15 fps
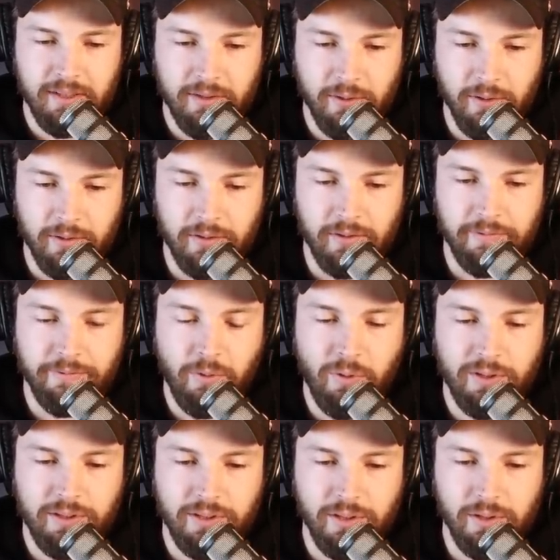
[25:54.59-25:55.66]
Midscore
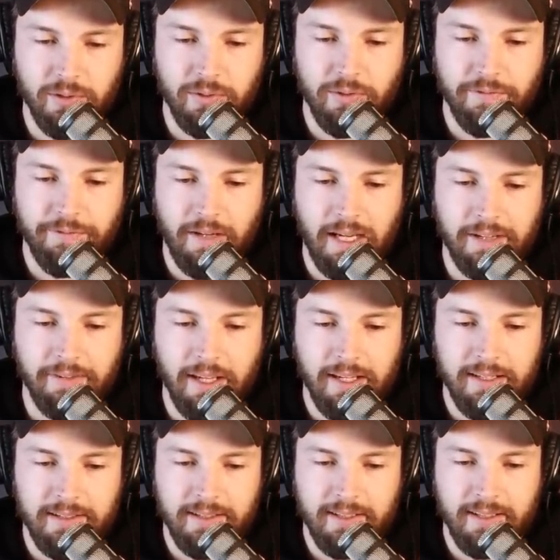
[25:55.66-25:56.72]
four two five
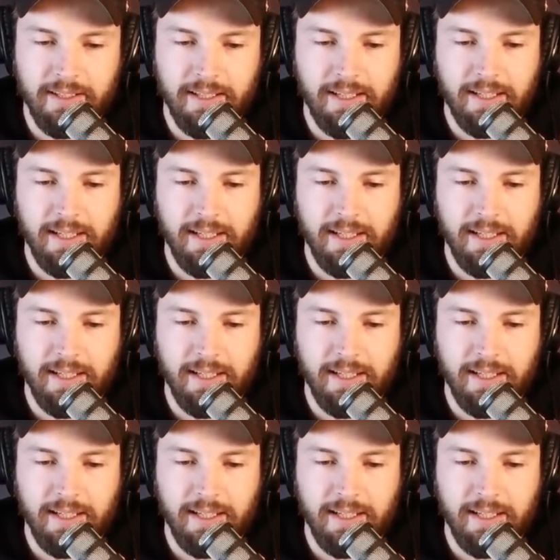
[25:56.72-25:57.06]
eight.